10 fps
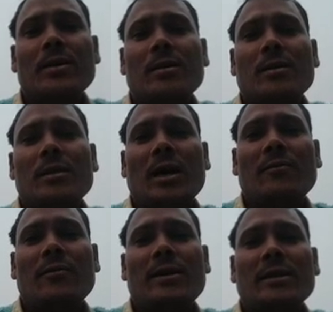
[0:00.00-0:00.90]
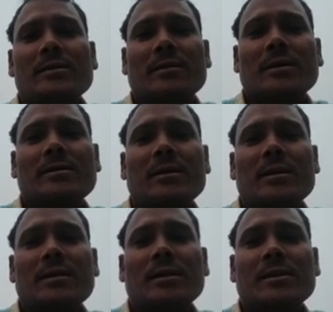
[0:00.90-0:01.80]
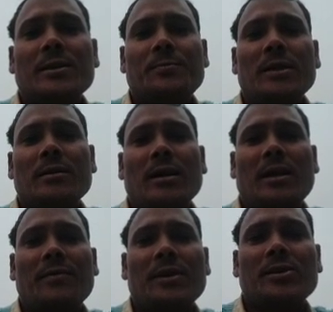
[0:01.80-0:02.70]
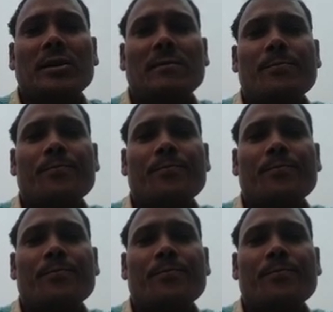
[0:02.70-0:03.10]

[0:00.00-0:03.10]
Now we will discuss the shifting cultivation.